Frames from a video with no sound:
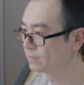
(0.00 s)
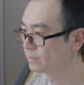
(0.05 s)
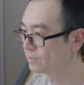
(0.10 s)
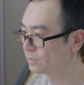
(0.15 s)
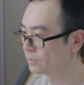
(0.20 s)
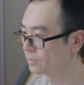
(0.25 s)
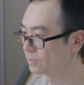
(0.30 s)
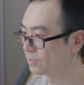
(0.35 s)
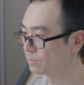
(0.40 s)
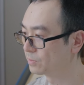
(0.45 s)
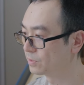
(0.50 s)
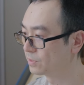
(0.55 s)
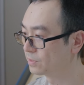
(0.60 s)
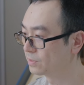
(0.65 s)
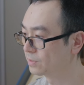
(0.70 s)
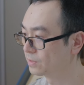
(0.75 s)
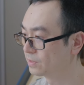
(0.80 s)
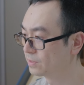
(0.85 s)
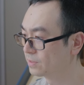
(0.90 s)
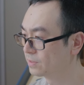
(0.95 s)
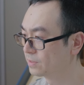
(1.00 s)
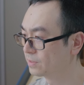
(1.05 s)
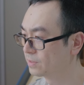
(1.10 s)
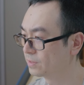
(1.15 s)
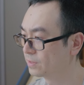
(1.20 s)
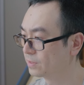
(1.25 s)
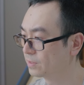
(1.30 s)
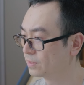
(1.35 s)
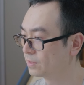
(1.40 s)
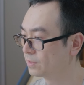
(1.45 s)
Just keep it.
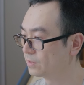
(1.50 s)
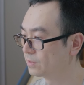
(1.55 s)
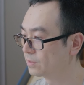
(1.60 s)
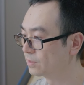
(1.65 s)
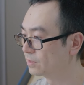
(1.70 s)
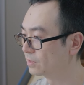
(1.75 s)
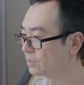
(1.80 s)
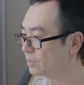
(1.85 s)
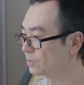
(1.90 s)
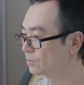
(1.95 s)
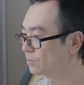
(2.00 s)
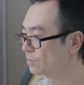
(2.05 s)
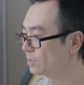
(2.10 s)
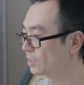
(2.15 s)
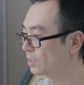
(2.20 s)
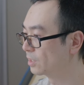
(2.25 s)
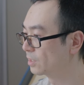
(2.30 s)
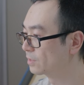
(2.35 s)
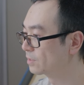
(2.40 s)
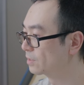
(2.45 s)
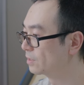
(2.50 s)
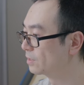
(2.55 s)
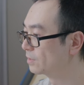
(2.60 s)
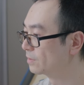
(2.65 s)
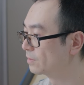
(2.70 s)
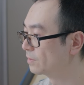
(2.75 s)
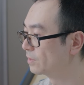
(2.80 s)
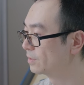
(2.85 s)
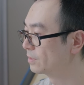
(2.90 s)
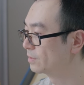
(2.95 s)
So there are 3 links now,
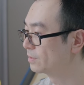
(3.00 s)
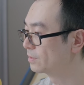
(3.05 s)
right?